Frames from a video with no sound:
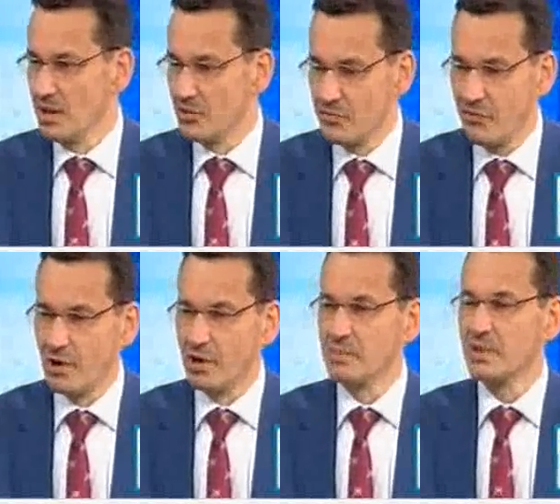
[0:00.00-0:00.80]

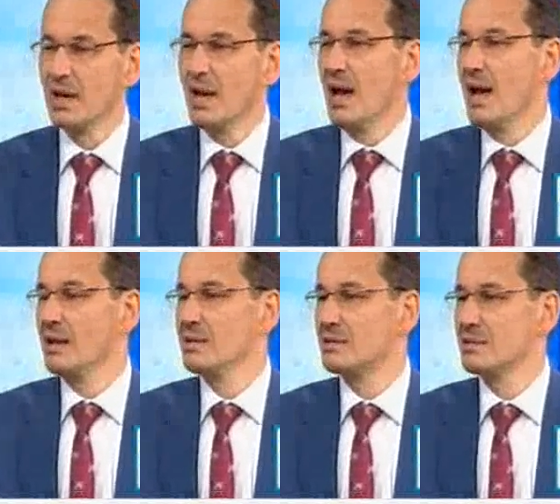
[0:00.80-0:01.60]
reformed,
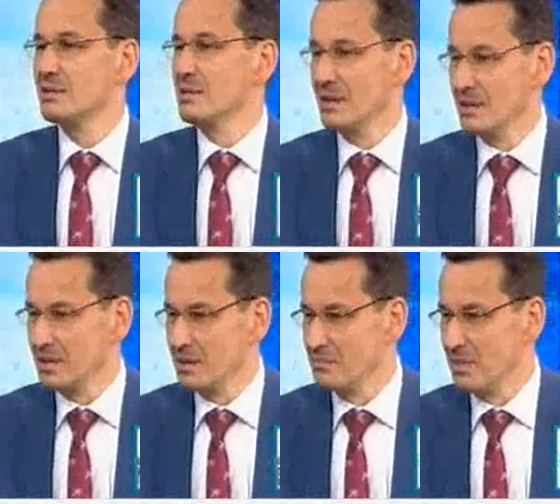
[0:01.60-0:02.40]
and in
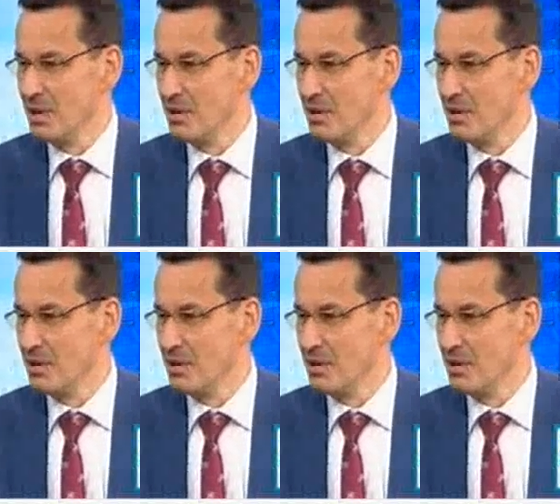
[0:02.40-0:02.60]
the